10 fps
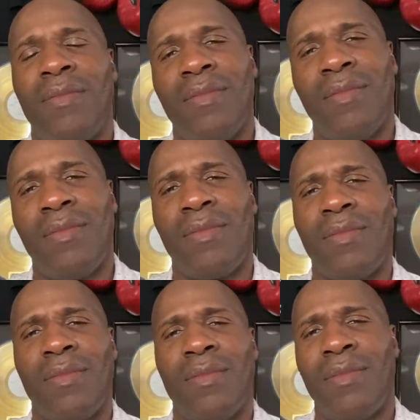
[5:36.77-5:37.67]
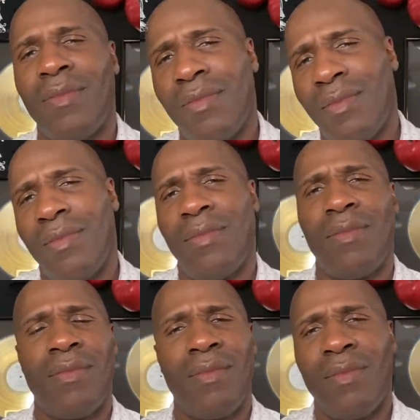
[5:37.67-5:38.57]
Nothing is said.